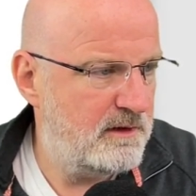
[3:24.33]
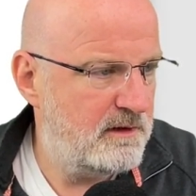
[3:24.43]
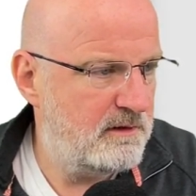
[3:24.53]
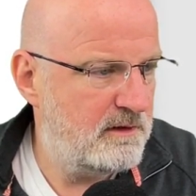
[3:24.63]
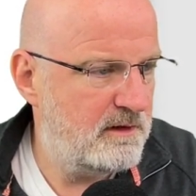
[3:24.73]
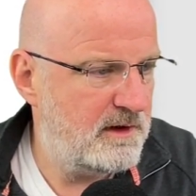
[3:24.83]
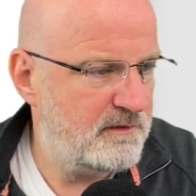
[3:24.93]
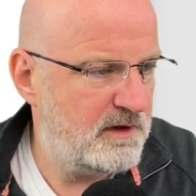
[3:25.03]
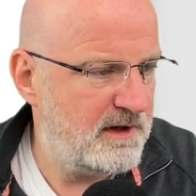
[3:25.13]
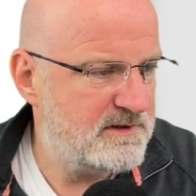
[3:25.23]
that
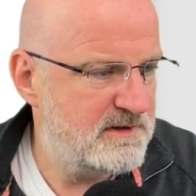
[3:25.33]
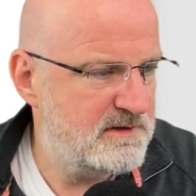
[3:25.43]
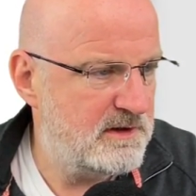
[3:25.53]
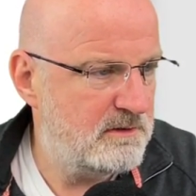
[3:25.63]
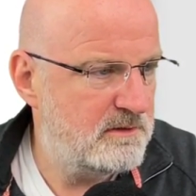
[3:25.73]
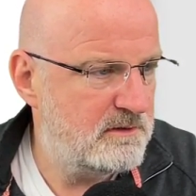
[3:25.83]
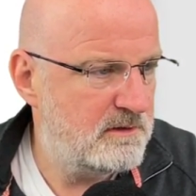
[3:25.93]
I've got access to.